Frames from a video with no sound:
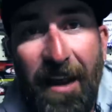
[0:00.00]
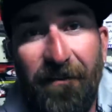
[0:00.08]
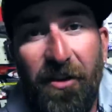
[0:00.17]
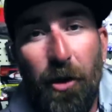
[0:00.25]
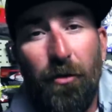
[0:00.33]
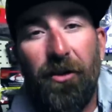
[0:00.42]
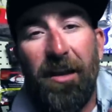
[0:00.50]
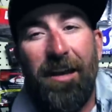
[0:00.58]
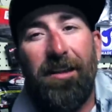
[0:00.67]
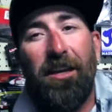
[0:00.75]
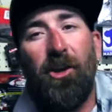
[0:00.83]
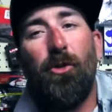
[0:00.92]
If you
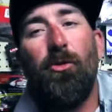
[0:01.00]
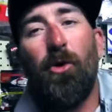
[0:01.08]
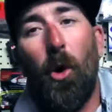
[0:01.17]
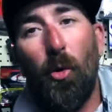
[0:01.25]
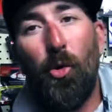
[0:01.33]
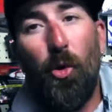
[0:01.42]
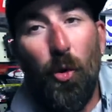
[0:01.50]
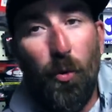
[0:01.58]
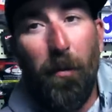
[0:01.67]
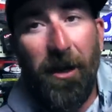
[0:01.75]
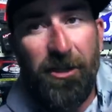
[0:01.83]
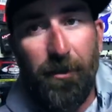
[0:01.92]
think that you know too
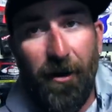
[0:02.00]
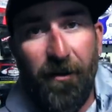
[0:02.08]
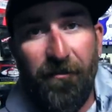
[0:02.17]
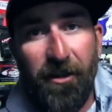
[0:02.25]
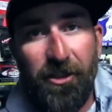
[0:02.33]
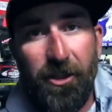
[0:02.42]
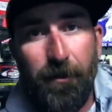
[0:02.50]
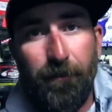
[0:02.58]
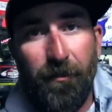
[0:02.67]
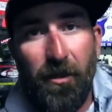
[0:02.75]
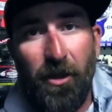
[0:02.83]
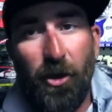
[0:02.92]
much about
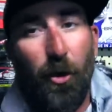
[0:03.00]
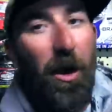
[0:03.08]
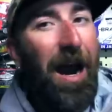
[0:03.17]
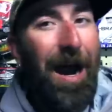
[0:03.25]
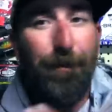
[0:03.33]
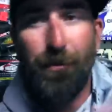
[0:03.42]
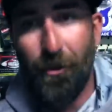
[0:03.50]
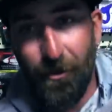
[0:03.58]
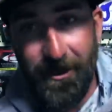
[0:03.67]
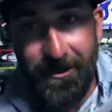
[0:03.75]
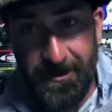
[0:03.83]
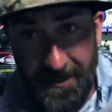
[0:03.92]
fishing, you're
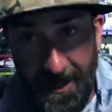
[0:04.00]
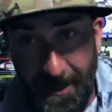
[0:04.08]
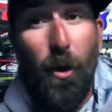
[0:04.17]
absolutely insane.